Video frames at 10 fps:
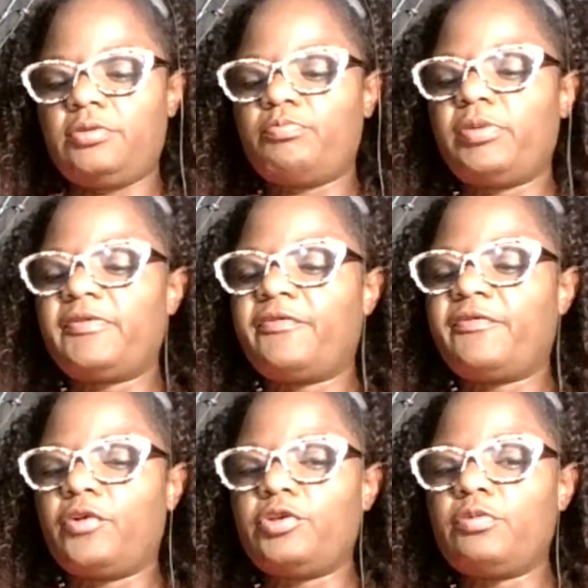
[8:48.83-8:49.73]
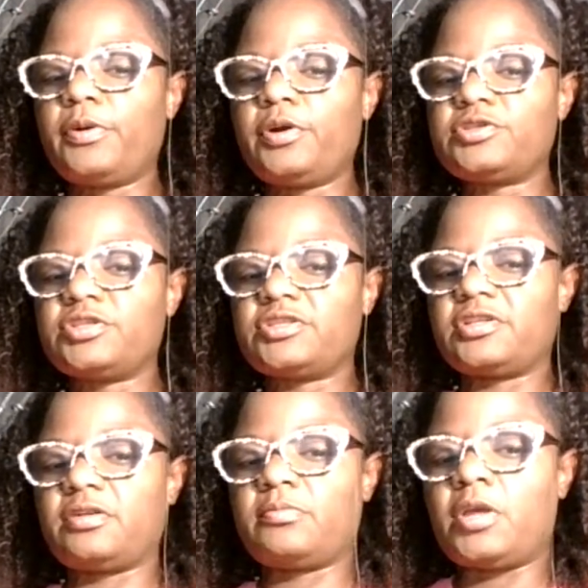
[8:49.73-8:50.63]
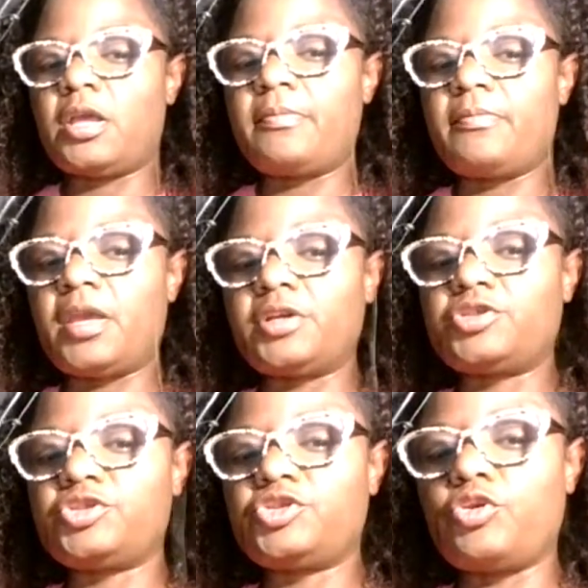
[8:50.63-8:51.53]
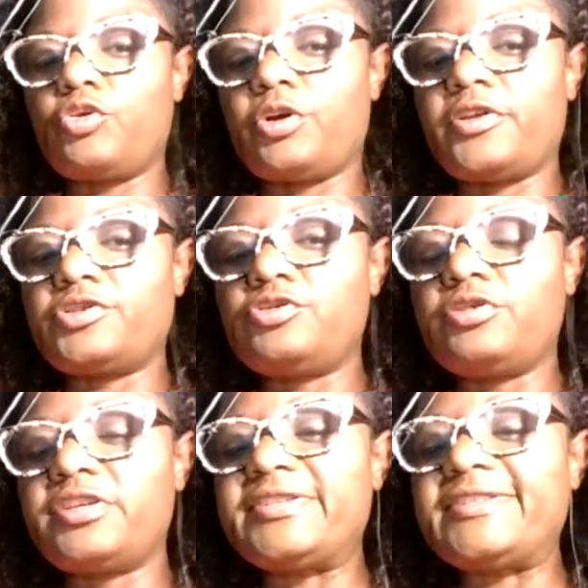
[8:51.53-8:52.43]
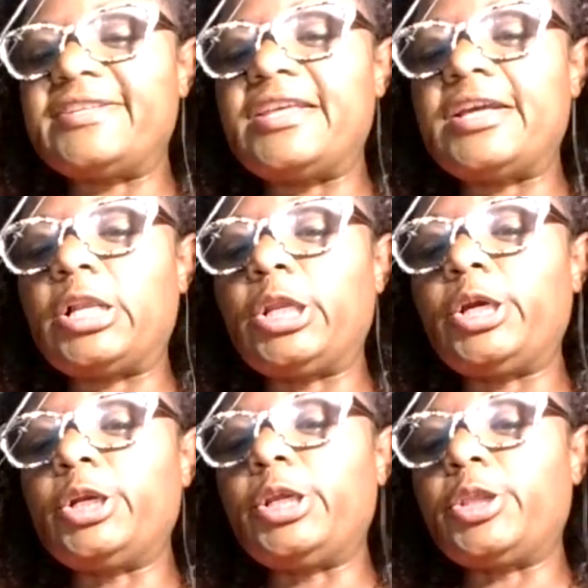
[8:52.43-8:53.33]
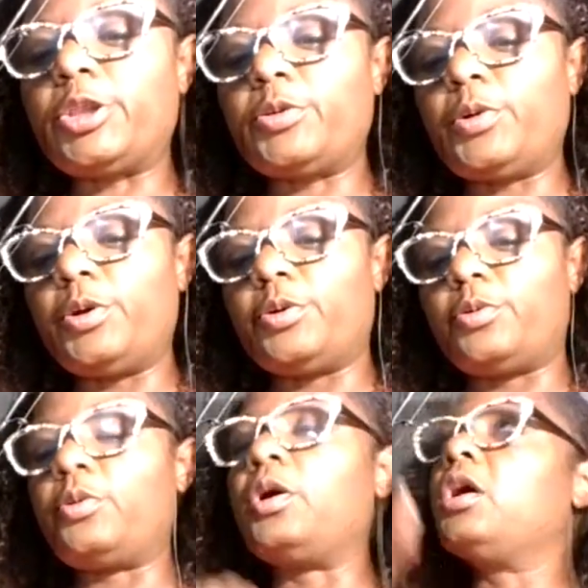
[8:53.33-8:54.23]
Before you purchase them, make sure that you can see clearly through